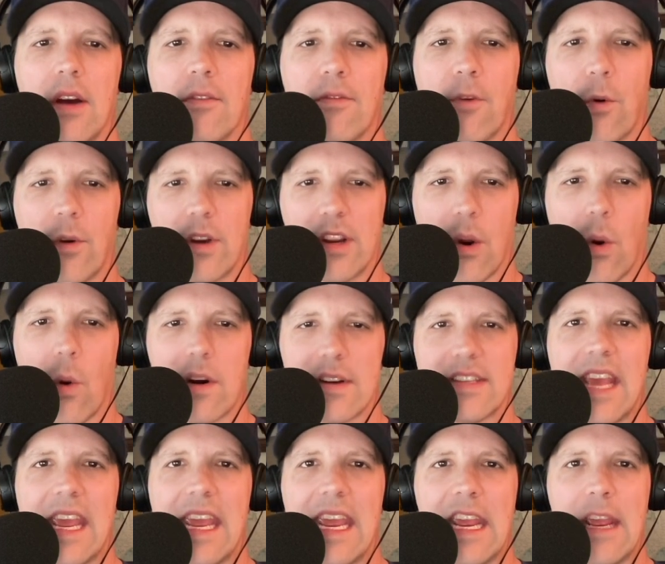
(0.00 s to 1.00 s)
for your
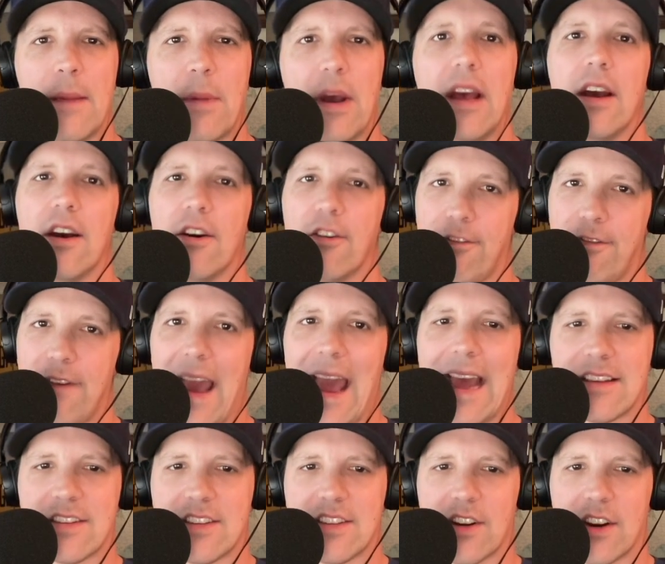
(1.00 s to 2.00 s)
team
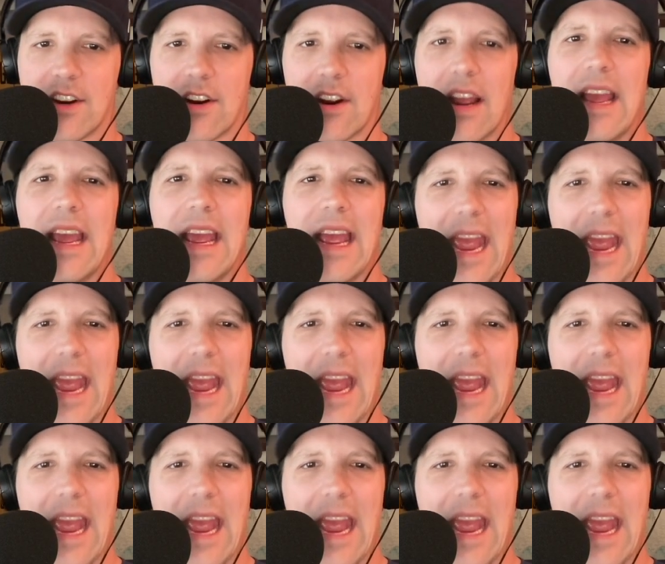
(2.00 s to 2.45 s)
faster